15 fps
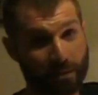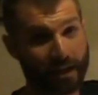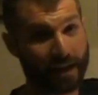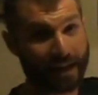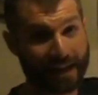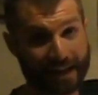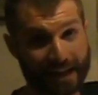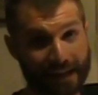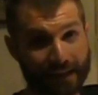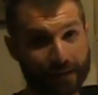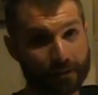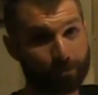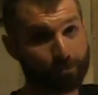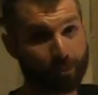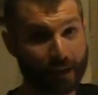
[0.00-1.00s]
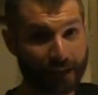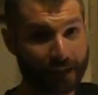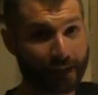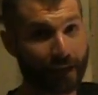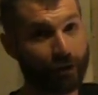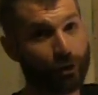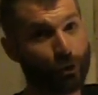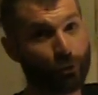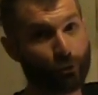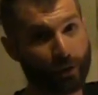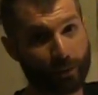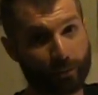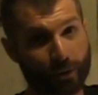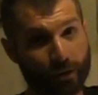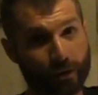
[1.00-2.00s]
and N, Mike and
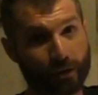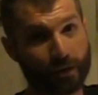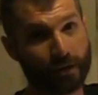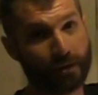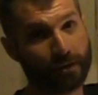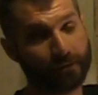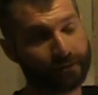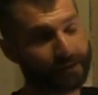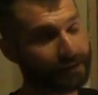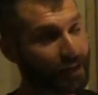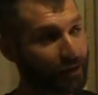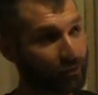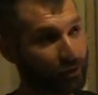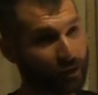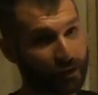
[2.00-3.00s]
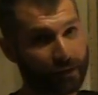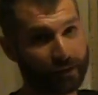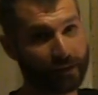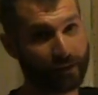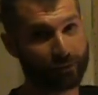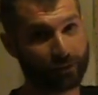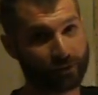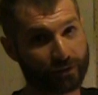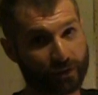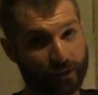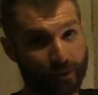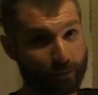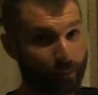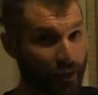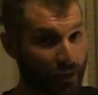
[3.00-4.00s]
November. Definite difference
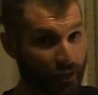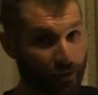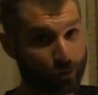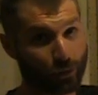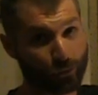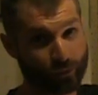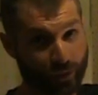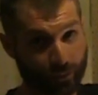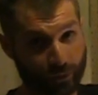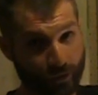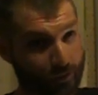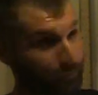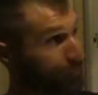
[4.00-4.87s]
there, Mike, November.